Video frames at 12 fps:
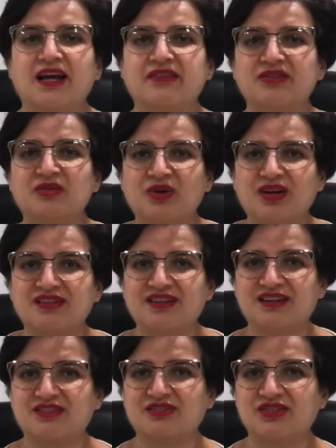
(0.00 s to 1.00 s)
everyone,
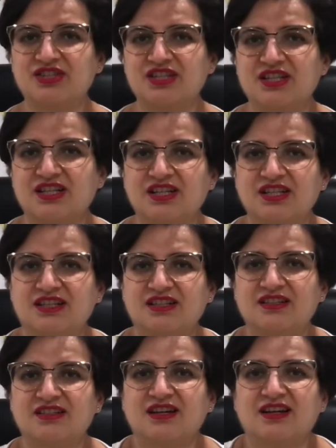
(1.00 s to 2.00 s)
Dr. Regina
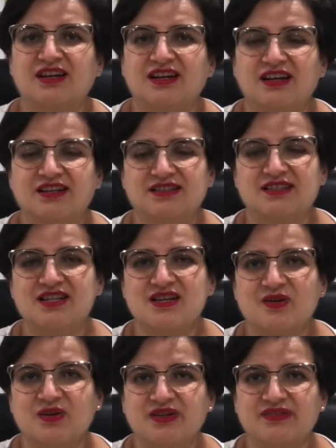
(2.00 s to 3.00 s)
here,
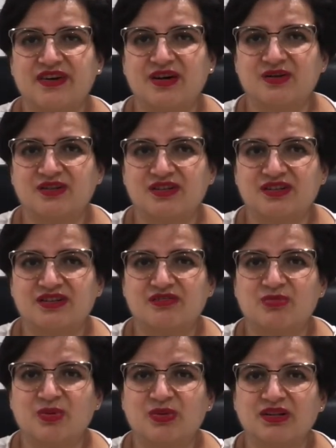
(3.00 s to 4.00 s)
CEO and founder of
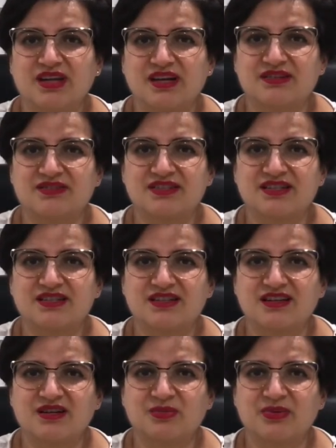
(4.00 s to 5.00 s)
Mobile Care Physical
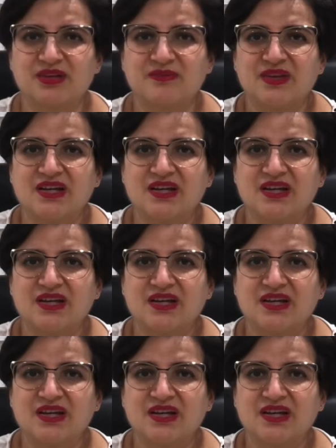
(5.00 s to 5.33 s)
Therapy.